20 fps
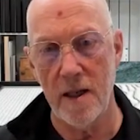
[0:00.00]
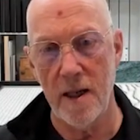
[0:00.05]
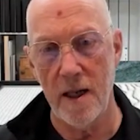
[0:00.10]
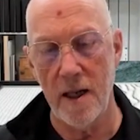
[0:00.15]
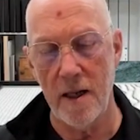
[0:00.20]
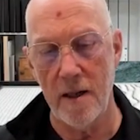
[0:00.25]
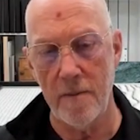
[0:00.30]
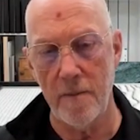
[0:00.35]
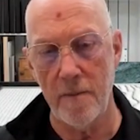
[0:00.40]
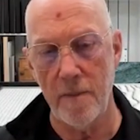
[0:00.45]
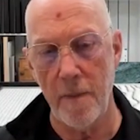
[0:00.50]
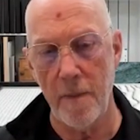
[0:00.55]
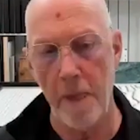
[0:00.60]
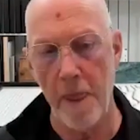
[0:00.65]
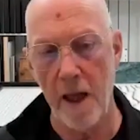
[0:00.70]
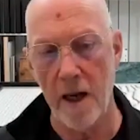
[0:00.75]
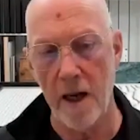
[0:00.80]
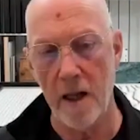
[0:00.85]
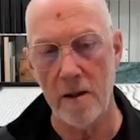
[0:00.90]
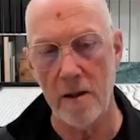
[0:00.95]

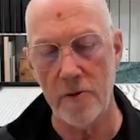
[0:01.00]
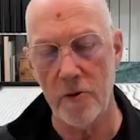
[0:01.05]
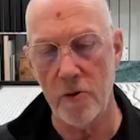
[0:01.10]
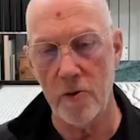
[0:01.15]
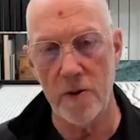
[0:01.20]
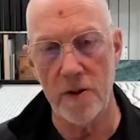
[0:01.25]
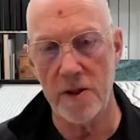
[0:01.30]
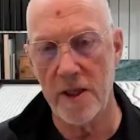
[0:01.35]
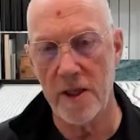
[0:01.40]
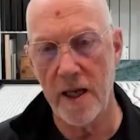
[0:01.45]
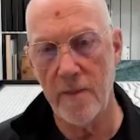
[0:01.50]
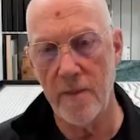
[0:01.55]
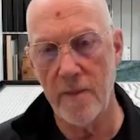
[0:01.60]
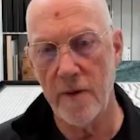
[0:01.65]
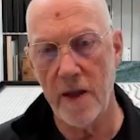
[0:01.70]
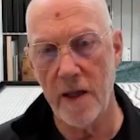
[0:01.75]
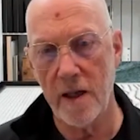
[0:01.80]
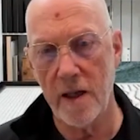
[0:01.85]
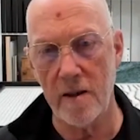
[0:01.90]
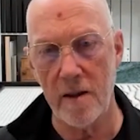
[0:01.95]
And I'll do the same
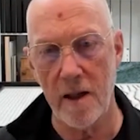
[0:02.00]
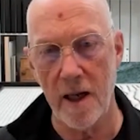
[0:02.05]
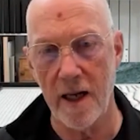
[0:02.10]
thing.